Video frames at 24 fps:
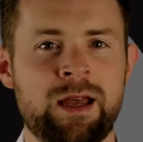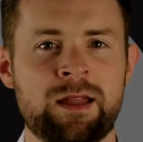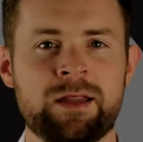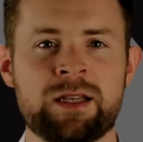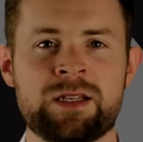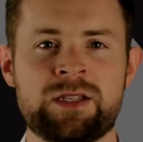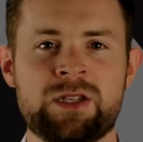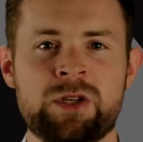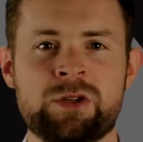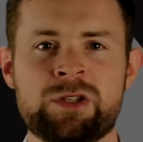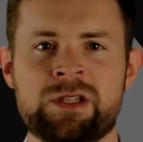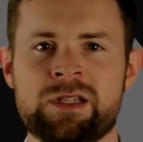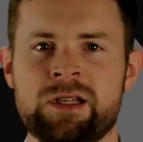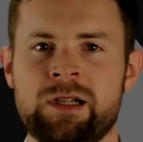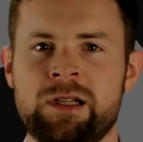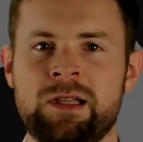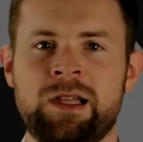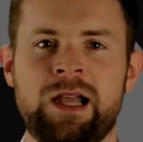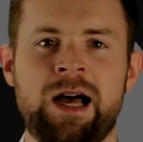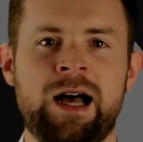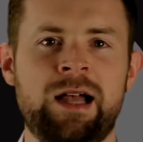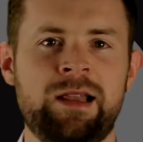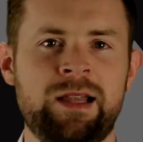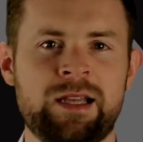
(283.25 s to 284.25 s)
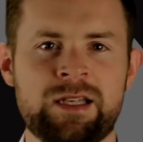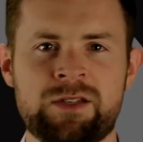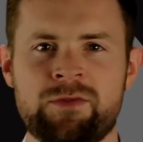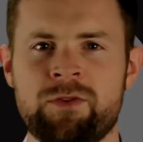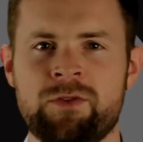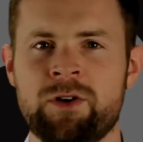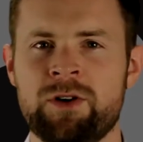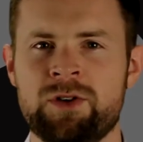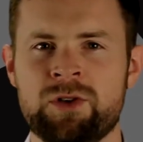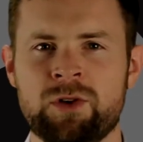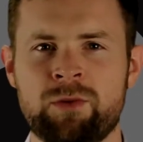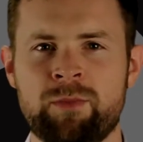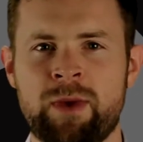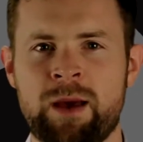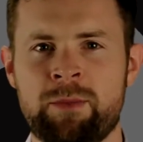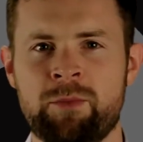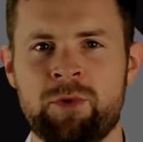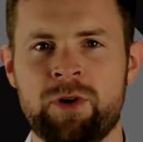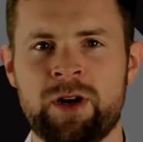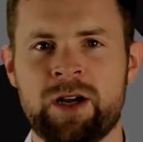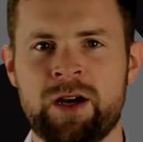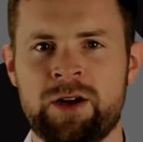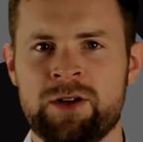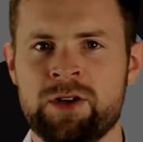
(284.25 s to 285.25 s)
This uses a lot less virtual
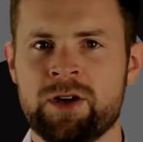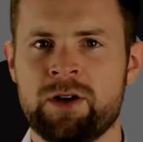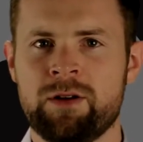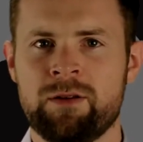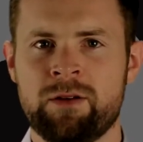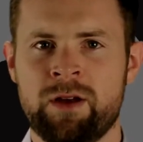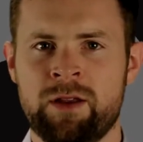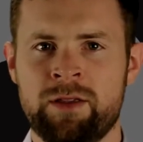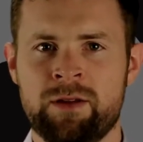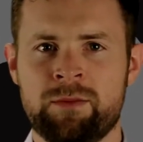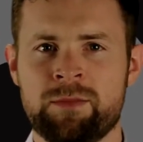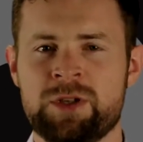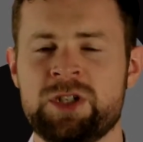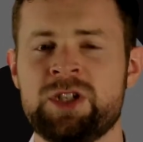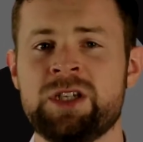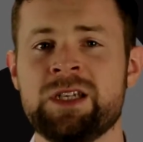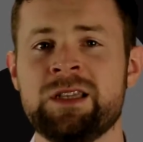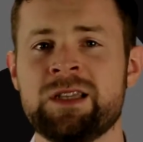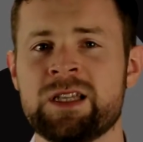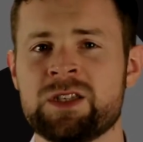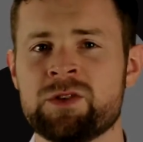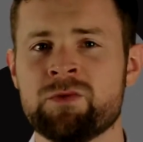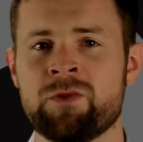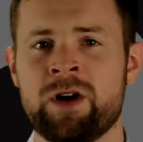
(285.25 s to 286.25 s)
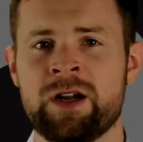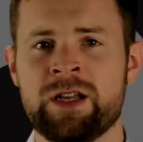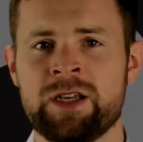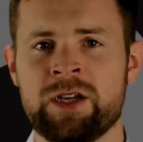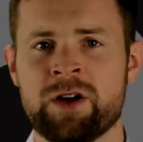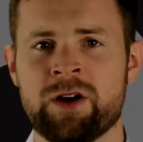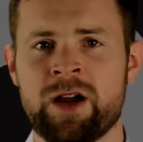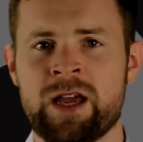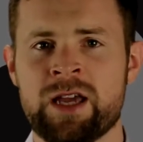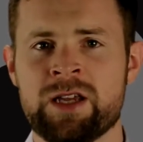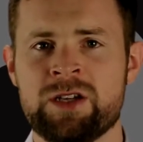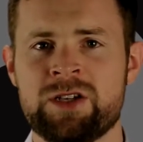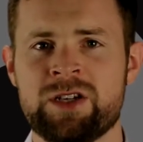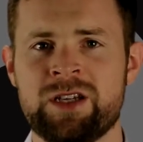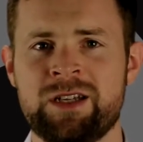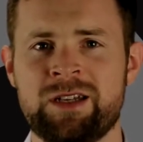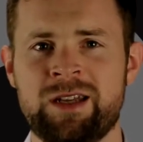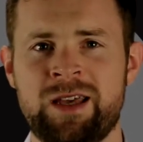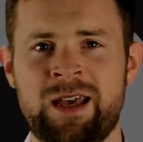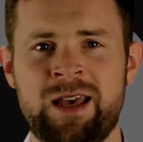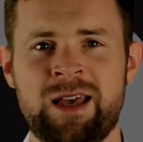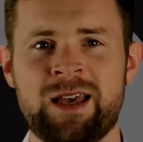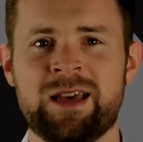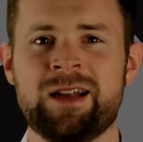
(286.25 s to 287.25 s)
memory on the machine that's running your agent
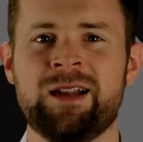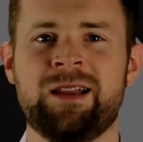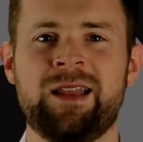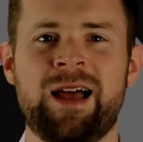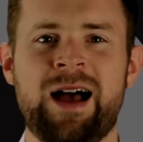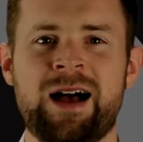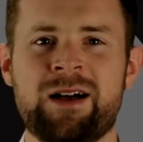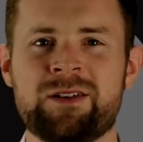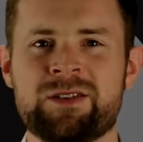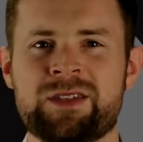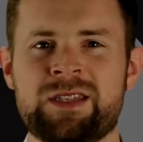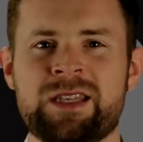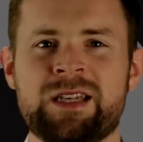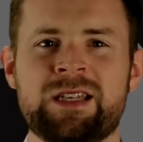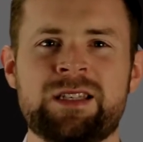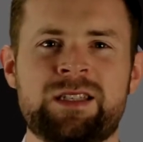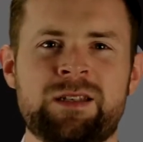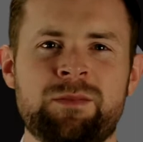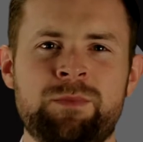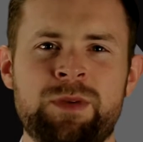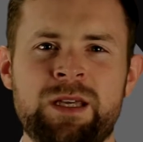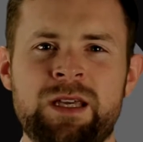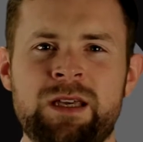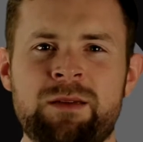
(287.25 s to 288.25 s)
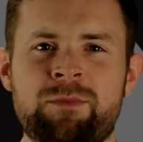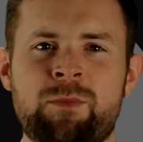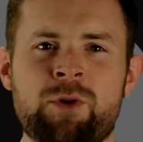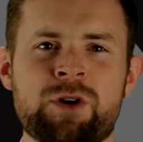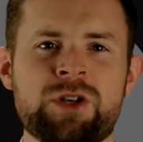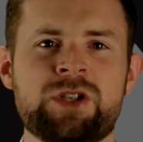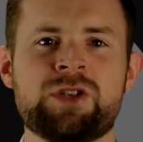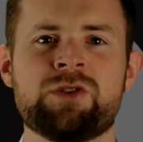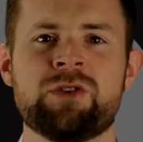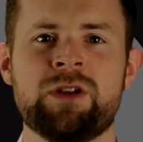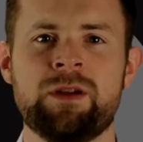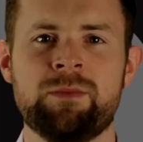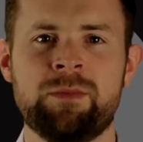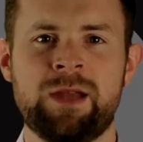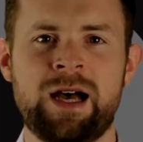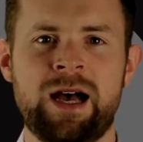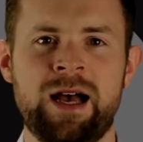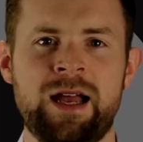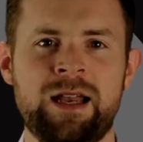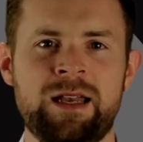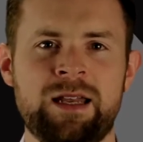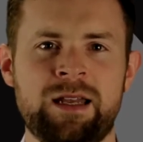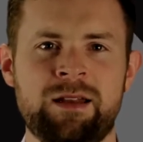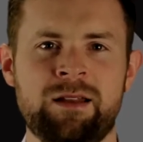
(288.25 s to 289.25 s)
and allows things to be more
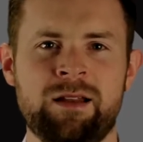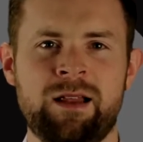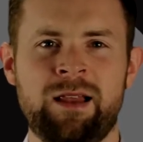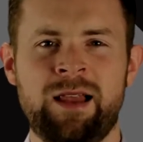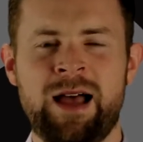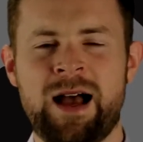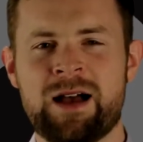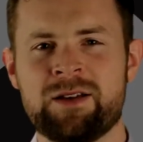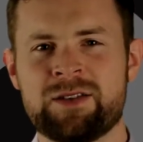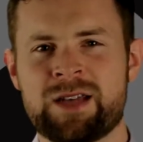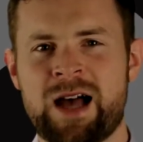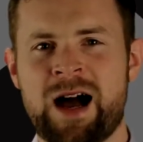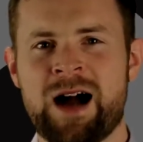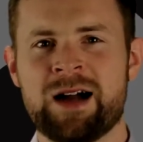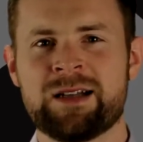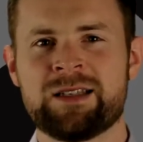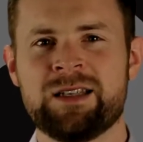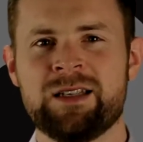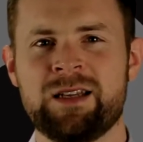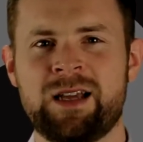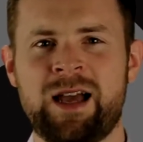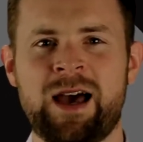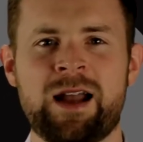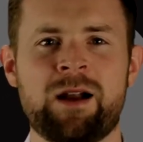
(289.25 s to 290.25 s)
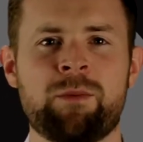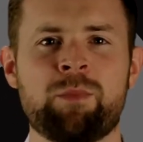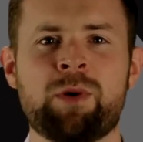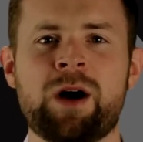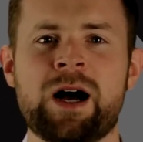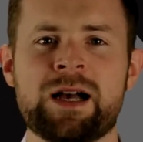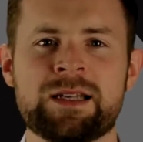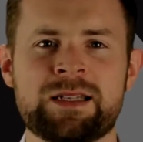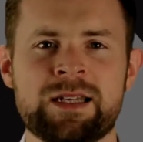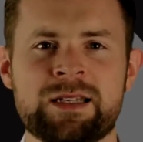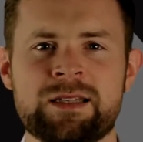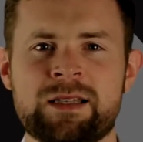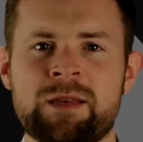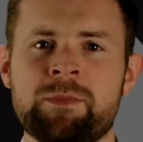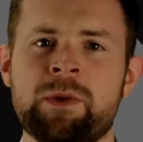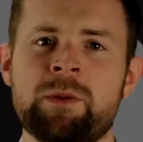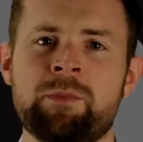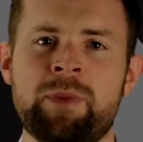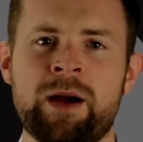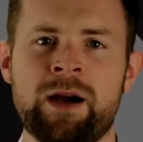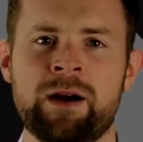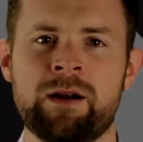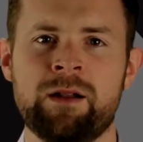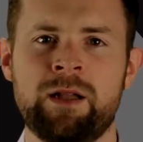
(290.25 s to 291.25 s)
streamlined and allows Okta to kind of process them in
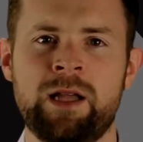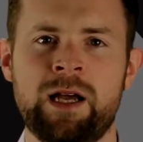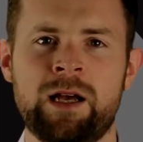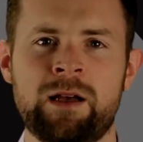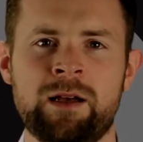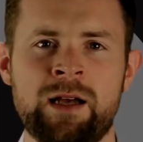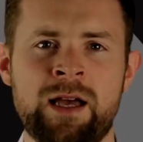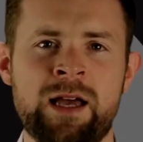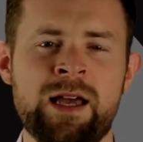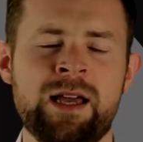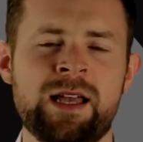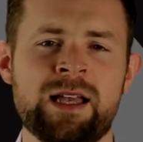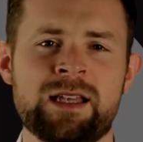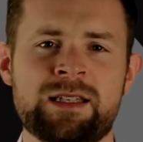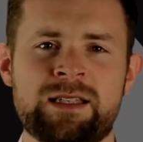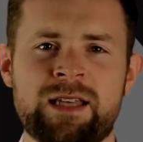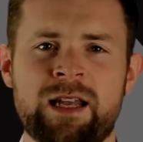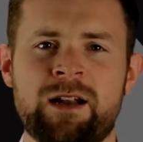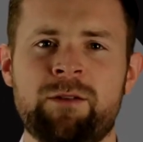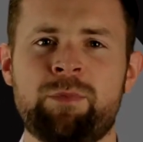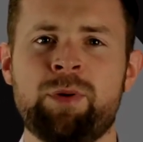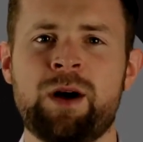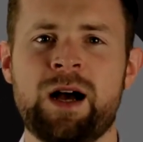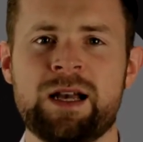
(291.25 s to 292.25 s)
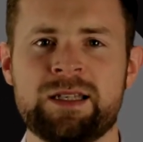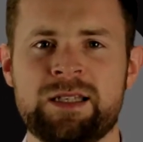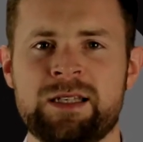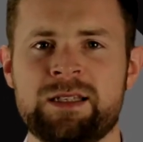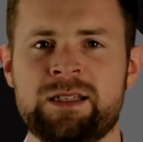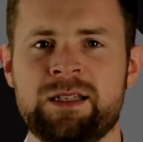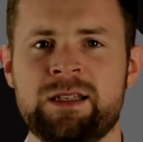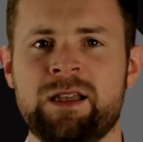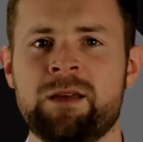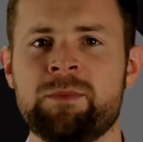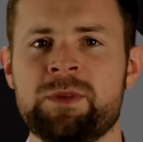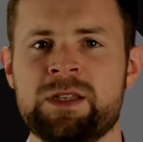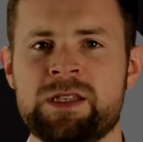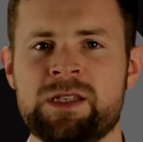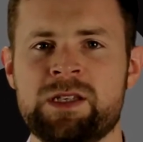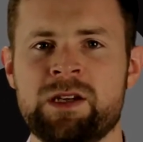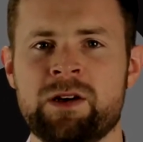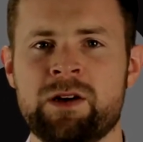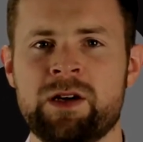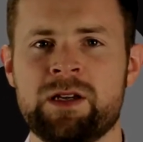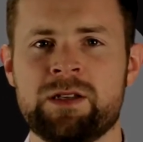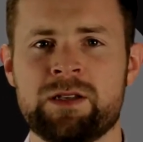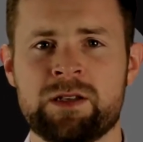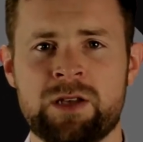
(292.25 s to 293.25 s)
parallel instead of processing them in
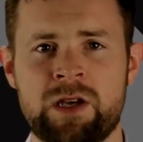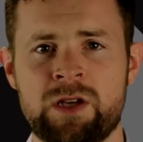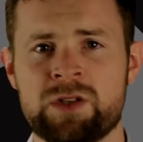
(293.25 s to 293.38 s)
series.